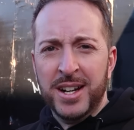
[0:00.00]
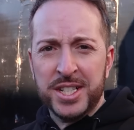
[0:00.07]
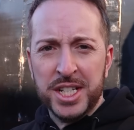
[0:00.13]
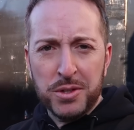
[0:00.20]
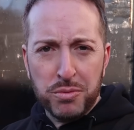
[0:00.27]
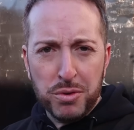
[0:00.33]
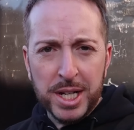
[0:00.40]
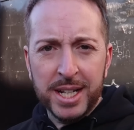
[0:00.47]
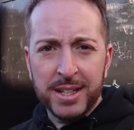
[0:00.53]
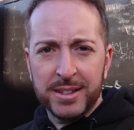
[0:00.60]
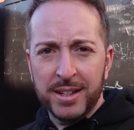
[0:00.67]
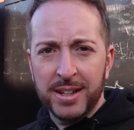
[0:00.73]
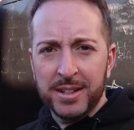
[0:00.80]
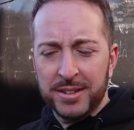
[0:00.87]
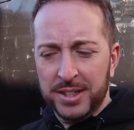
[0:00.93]
I did read
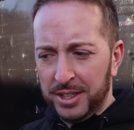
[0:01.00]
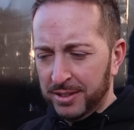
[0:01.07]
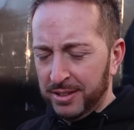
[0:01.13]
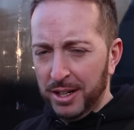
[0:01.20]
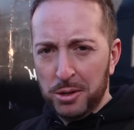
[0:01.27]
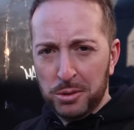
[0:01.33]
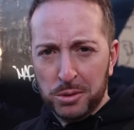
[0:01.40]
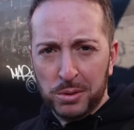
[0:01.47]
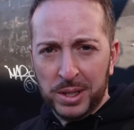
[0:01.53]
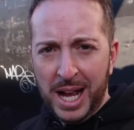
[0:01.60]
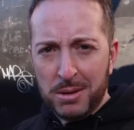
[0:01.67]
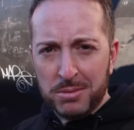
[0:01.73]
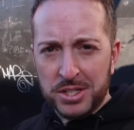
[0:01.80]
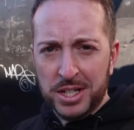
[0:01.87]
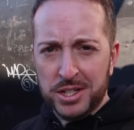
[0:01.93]
that the local
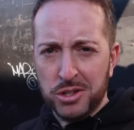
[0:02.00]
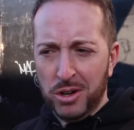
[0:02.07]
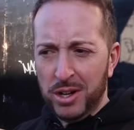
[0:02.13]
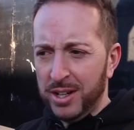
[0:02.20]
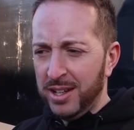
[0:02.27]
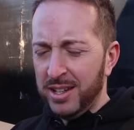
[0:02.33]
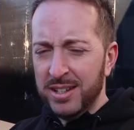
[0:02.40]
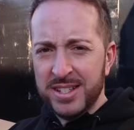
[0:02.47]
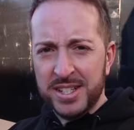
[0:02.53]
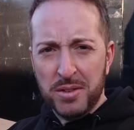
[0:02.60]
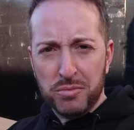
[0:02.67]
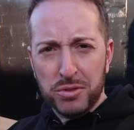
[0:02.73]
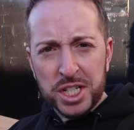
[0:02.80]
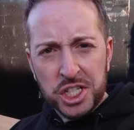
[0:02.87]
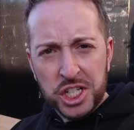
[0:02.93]
council are trying to, is it
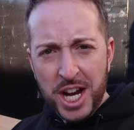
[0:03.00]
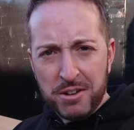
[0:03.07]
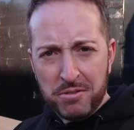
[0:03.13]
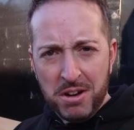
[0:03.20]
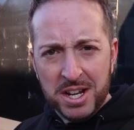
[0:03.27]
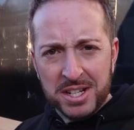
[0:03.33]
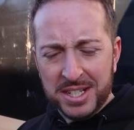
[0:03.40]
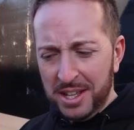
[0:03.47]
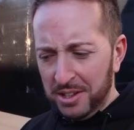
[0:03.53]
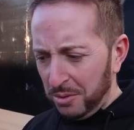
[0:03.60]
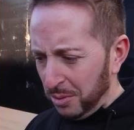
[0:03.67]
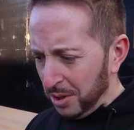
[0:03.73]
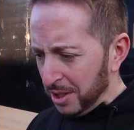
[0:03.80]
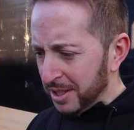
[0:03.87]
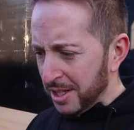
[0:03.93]
regenerate, is that the
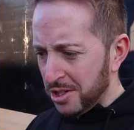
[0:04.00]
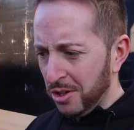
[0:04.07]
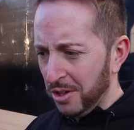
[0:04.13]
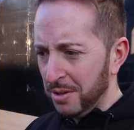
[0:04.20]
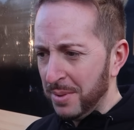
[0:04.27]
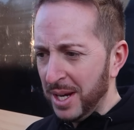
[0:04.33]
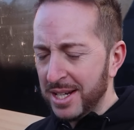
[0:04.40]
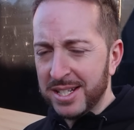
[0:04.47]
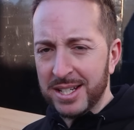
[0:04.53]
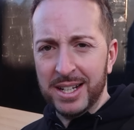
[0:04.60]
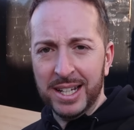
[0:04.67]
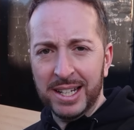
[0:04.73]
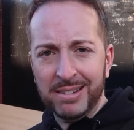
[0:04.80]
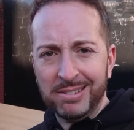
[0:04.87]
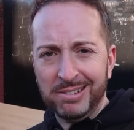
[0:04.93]
word? They're trying to
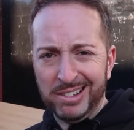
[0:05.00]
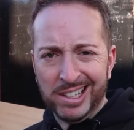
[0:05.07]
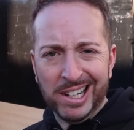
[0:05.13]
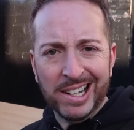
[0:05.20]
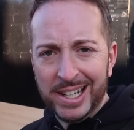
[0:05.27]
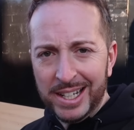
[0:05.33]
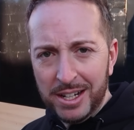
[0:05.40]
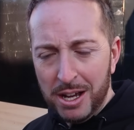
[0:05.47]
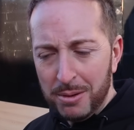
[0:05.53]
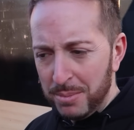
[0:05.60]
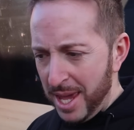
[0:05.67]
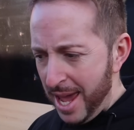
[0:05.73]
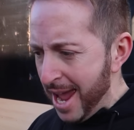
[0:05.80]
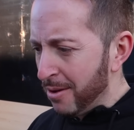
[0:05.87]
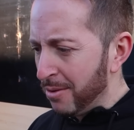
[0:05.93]
basically like clean up
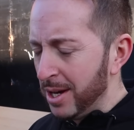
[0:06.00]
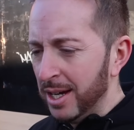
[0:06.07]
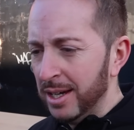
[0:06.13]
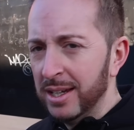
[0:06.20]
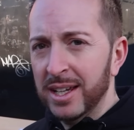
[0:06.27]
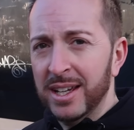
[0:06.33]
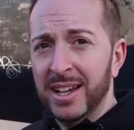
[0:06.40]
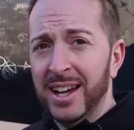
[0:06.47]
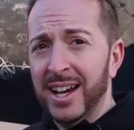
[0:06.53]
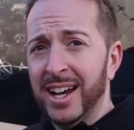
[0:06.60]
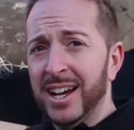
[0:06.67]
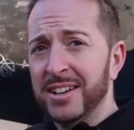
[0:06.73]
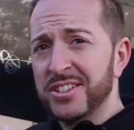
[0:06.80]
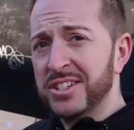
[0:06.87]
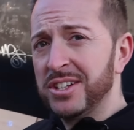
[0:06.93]
the area.
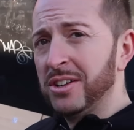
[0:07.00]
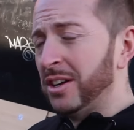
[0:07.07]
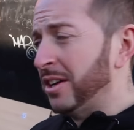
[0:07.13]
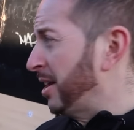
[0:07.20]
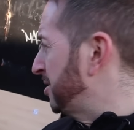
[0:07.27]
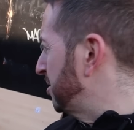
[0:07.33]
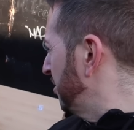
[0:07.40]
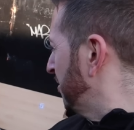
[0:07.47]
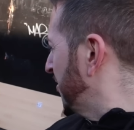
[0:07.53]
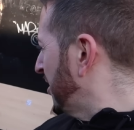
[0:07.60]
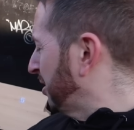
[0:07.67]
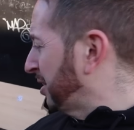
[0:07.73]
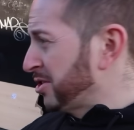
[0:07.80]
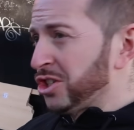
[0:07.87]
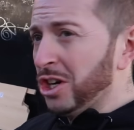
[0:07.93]
It doesn't look like they're doing a
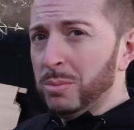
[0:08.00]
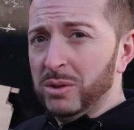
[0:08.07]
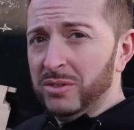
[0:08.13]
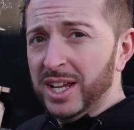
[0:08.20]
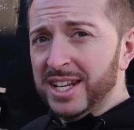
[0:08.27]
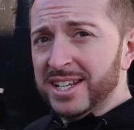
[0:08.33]
very good job of it.